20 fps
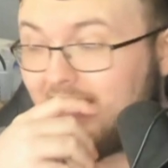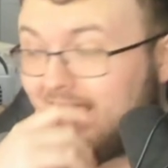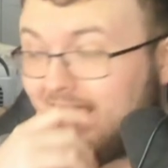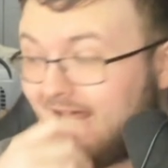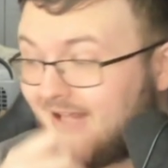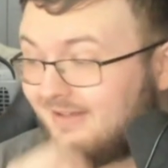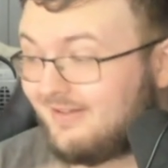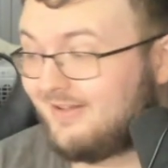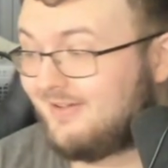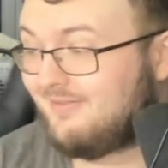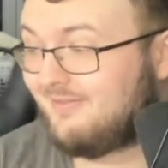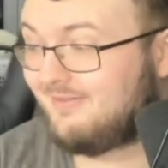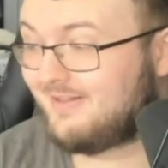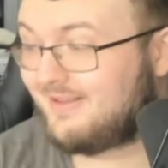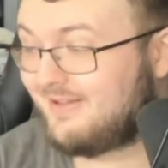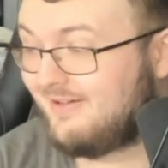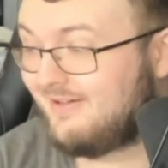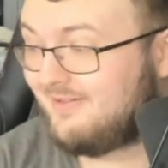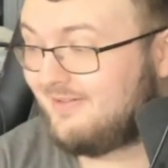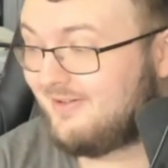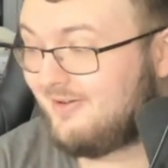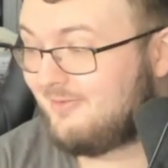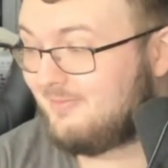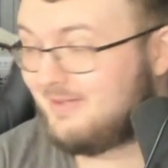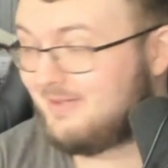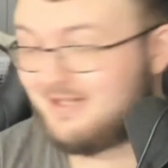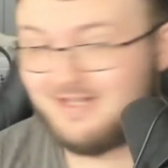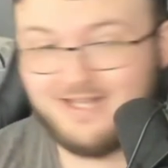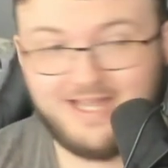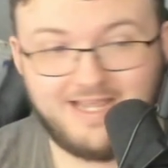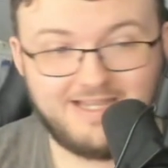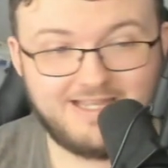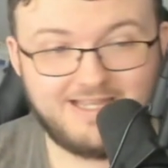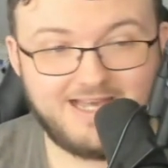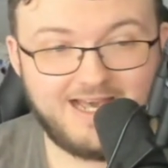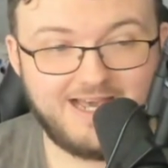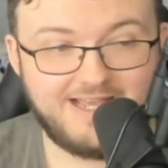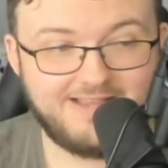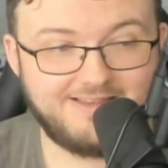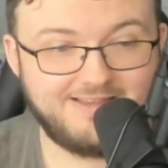don't know what's going on with me today,
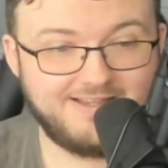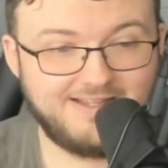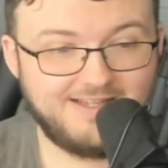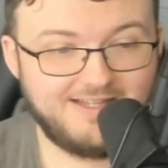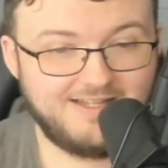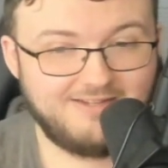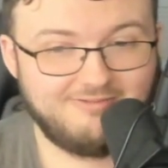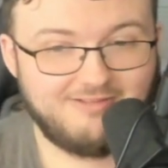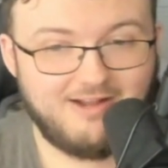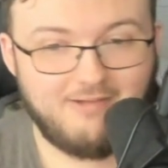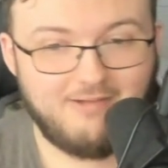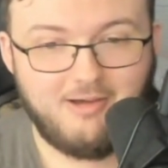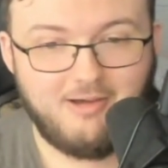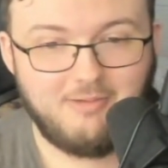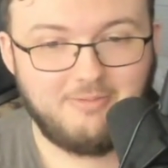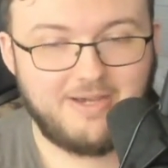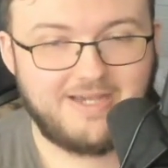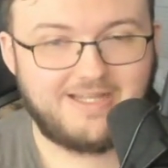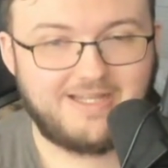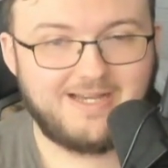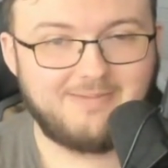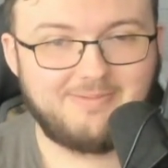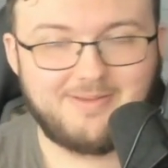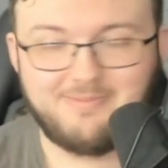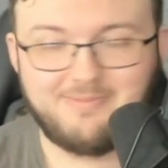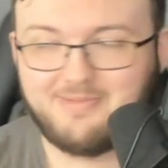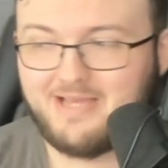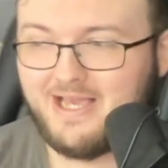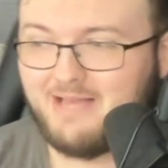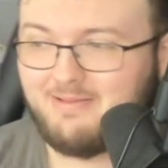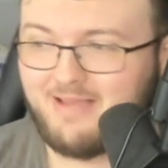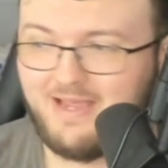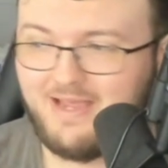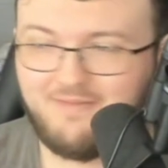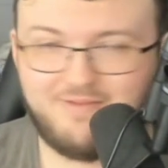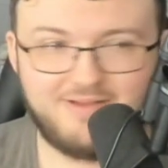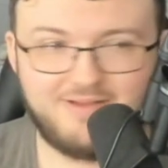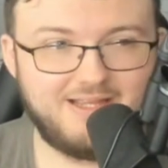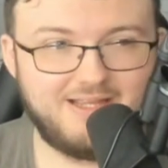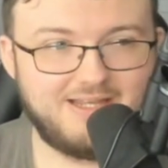guys. Whenever I wake up sometimes, I
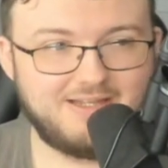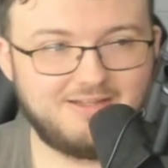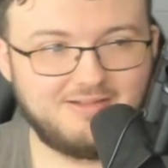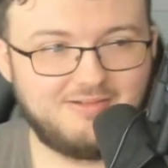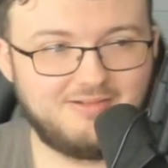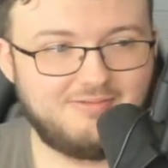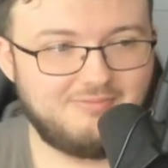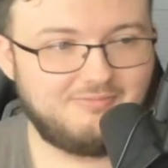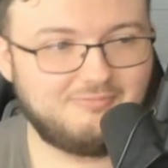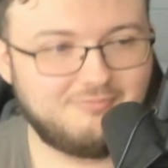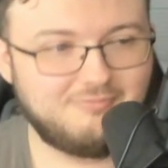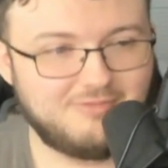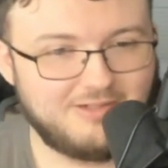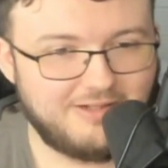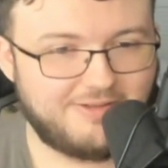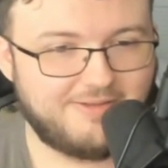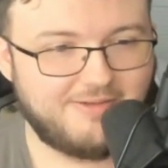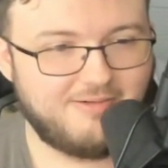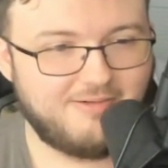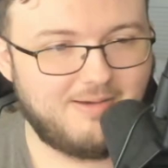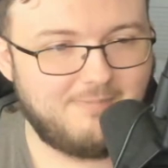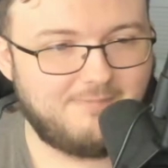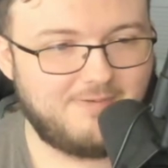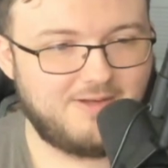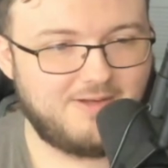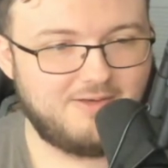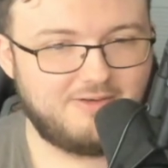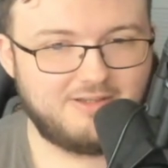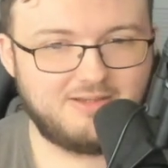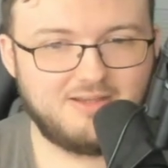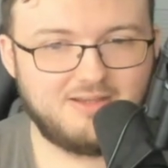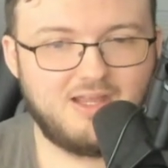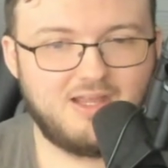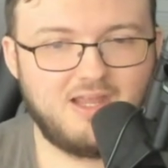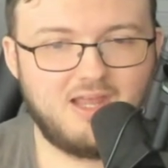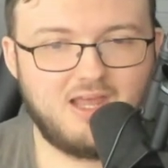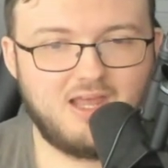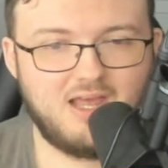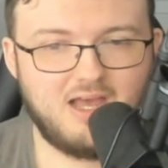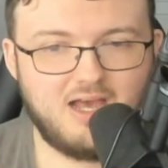have that, like, want to throw up feeling.
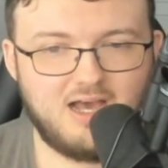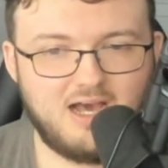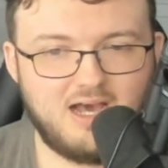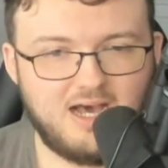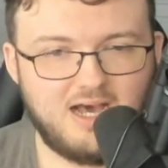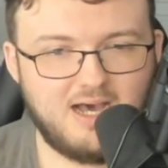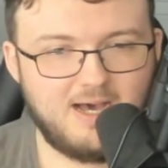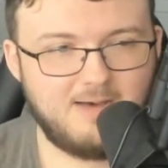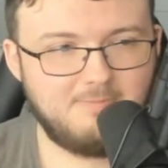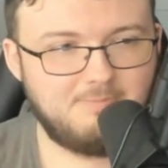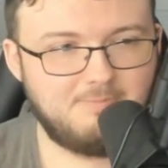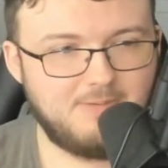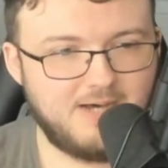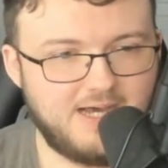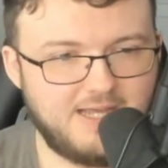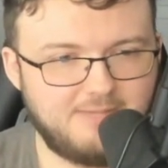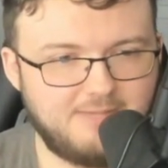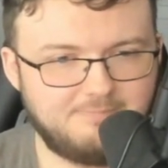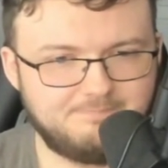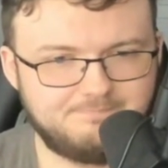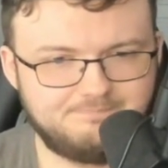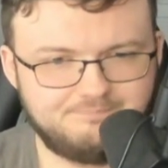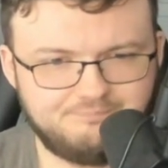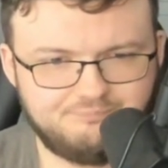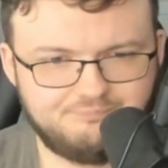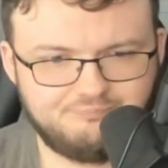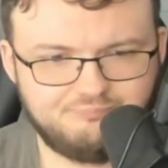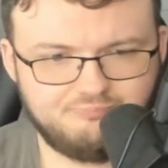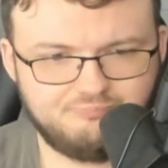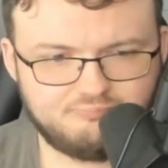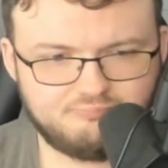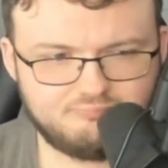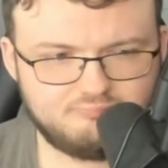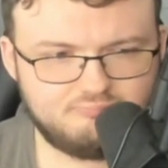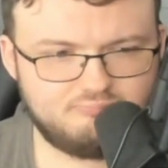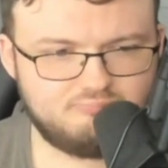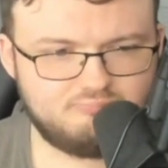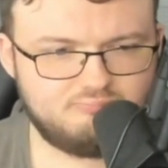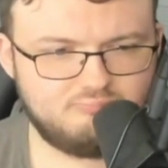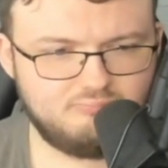But
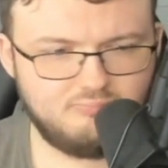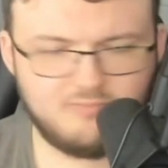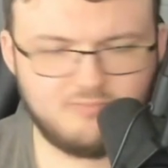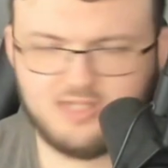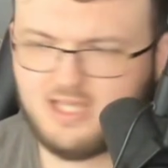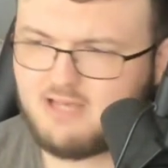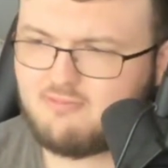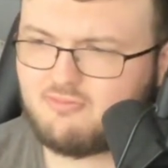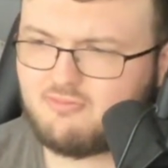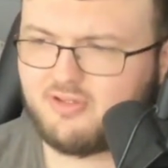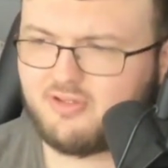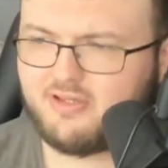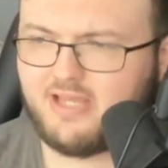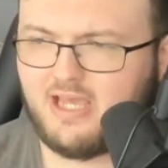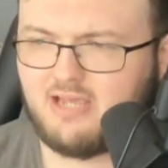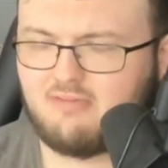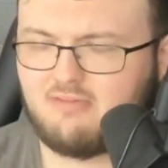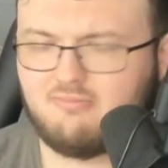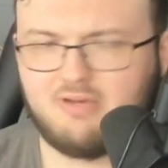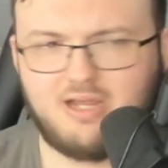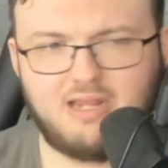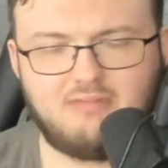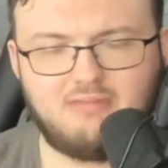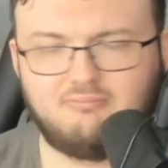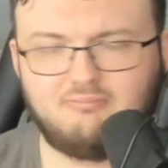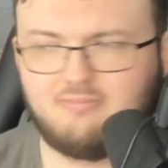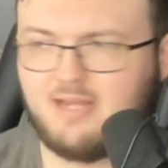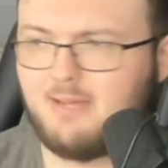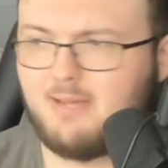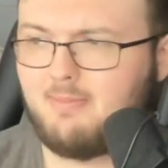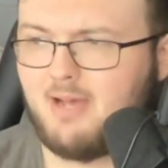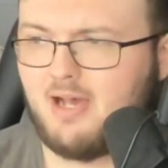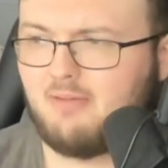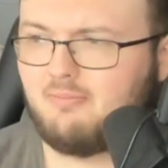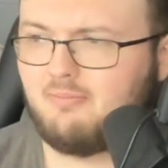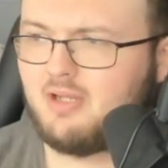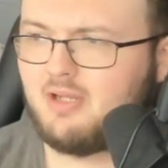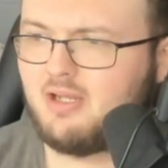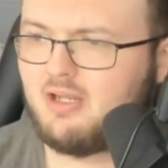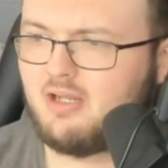I was going to say, what? Time
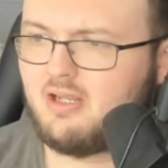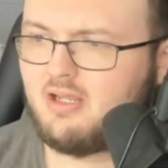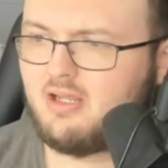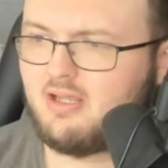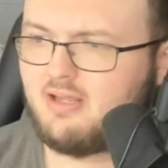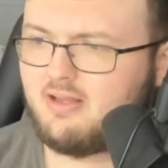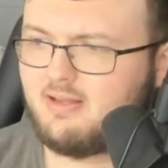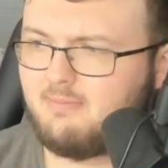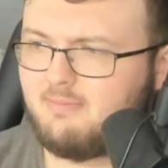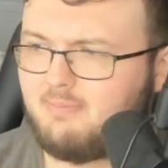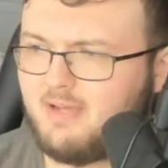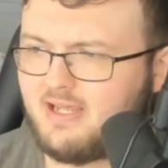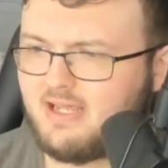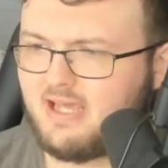out. The big